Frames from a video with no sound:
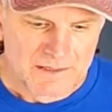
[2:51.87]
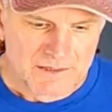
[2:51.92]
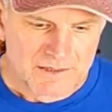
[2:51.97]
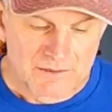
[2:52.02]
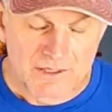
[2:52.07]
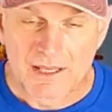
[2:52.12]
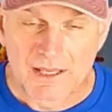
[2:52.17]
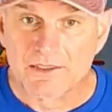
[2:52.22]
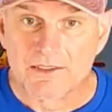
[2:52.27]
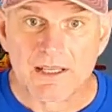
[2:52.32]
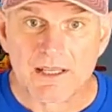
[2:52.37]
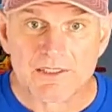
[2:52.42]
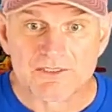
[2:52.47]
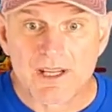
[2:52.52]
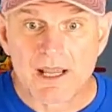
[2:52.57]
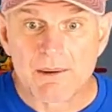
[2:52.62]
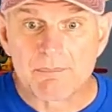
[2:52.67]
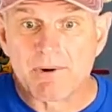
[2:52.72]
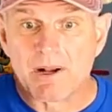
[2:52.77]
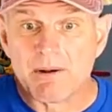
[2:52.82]
so I
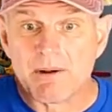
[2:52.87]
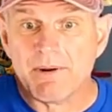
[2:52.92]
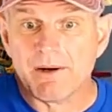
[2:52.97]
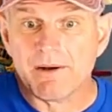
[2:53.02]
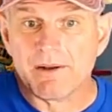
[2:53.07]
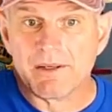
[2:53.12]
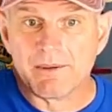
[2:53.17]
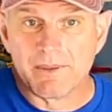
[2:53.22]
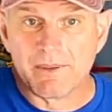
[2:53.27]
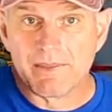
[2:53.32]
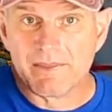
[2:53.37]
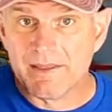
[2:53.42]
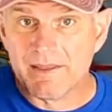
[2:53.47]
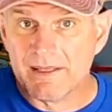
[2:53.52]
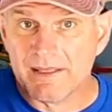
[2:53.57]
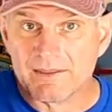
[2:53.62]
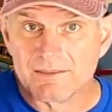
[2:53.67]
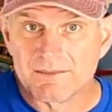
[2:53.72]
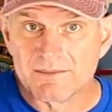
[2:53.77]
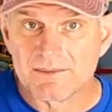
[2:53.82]
shot primarily with
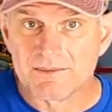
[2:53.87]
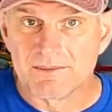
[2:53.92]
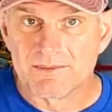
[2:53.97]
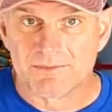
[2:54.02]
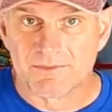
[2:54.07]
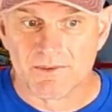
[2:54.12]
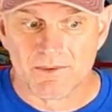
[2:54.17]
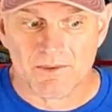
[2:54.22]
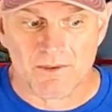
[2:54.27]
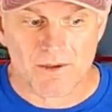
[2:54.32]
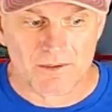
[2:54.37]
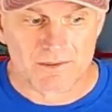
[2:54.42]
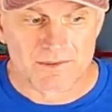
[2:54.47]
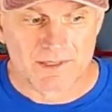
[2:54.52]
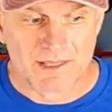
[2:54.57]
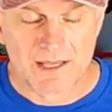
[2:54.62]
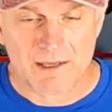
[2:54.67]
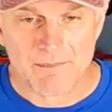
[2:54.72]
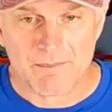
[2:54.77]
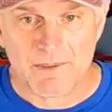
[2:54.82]
this for a long
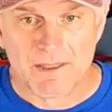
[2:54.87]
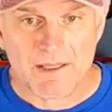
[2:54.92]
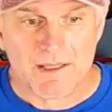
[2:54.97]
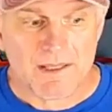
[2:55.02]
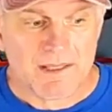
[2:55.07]
time.